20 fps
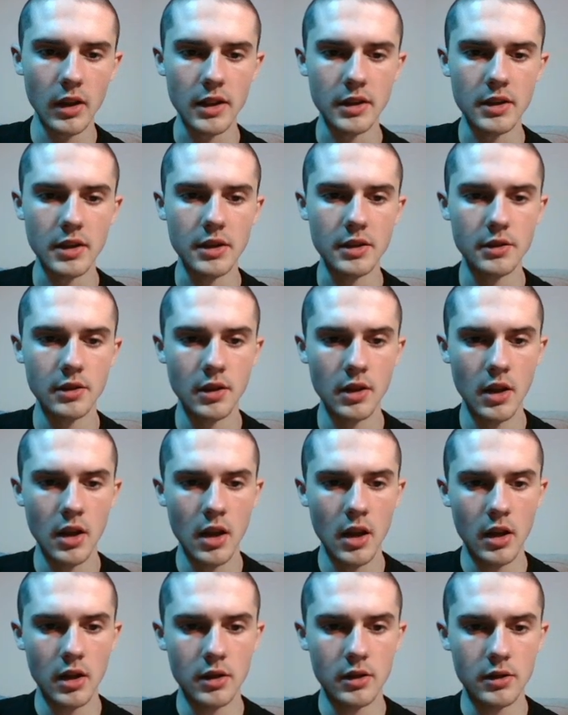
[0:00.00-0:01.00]
these.
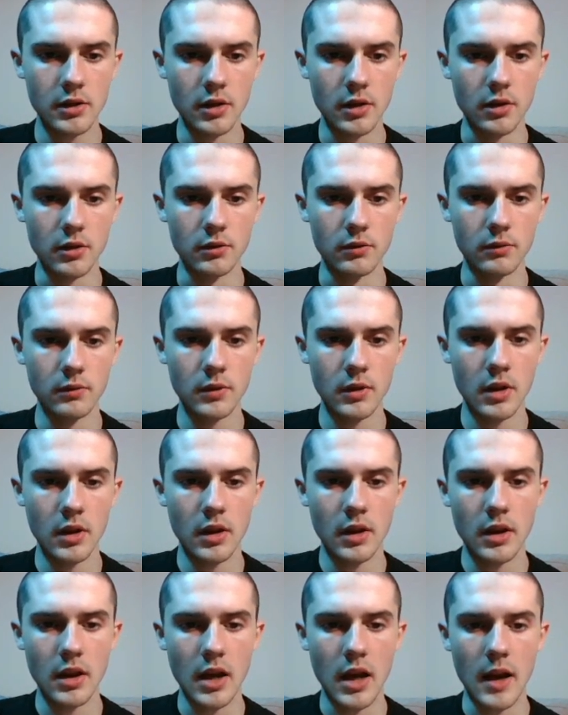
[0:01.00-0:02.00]
So
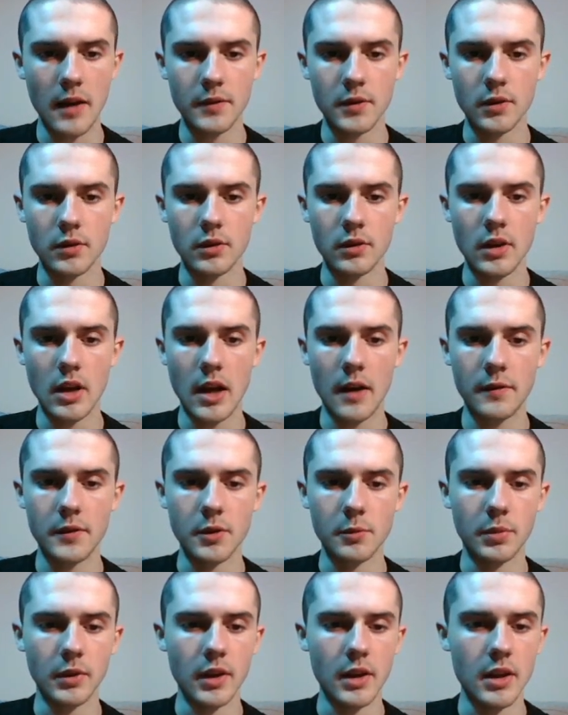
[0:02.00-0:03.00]
after
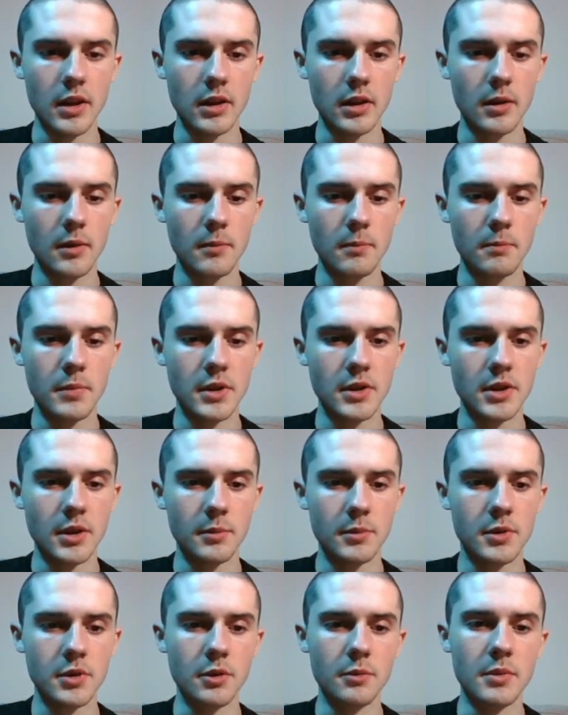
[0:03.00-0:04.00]
playing
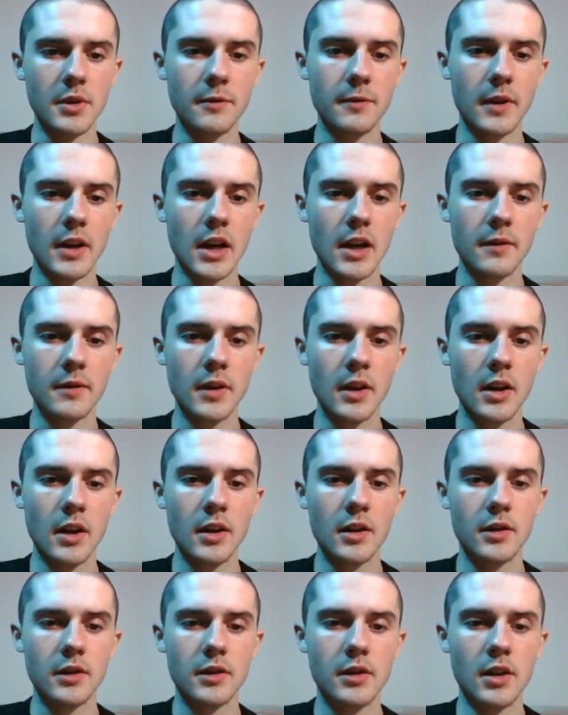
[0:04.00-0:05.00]
bishop to b5,
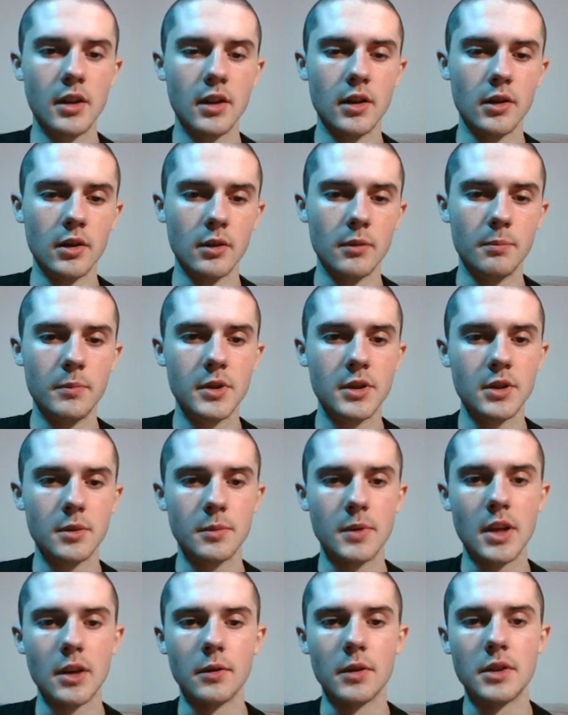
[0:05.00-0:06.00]
their
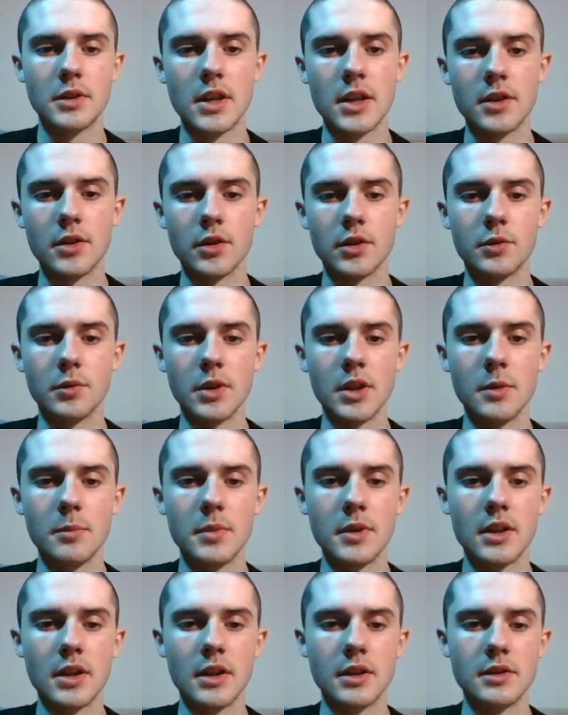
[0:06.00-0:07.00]
bishop can't really take your queen
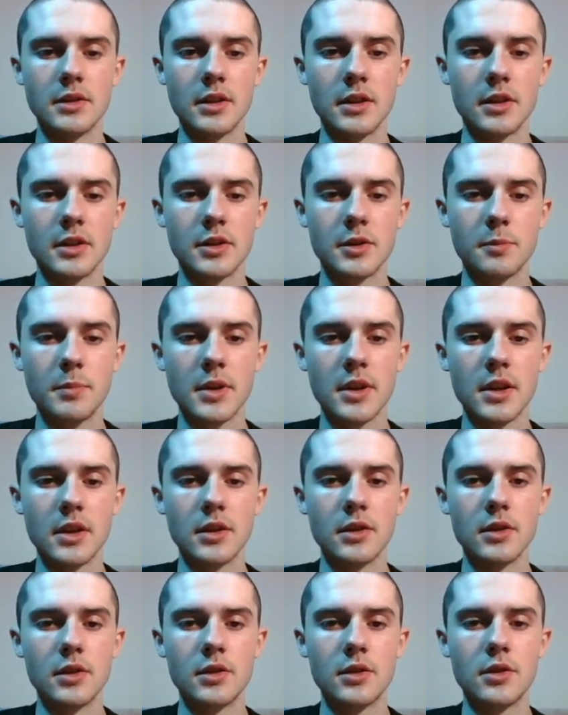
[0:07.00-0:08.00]
because it's
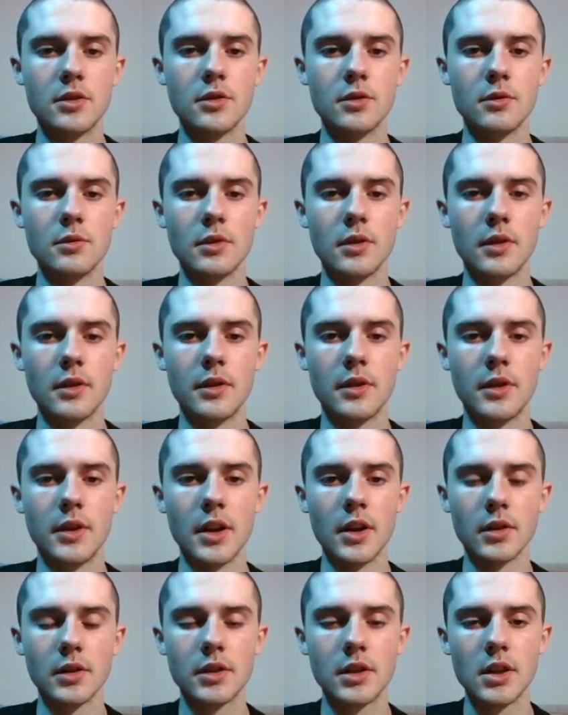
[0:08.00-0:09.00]
pinned to
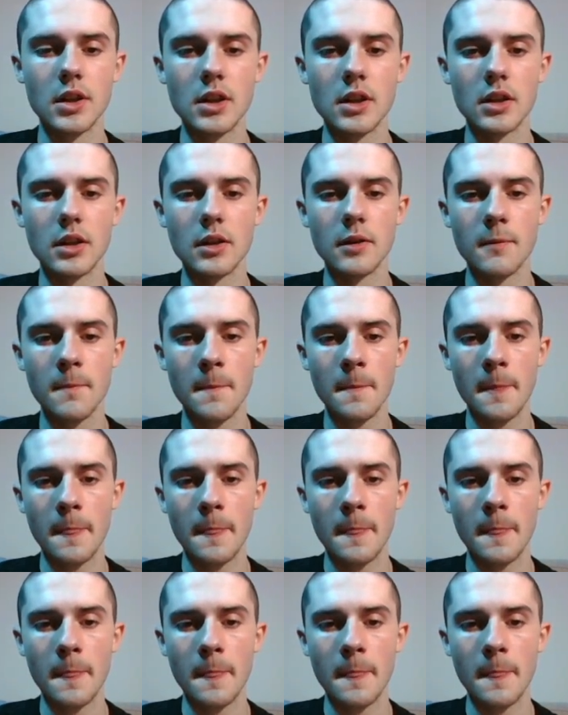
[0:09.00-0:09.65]
their king.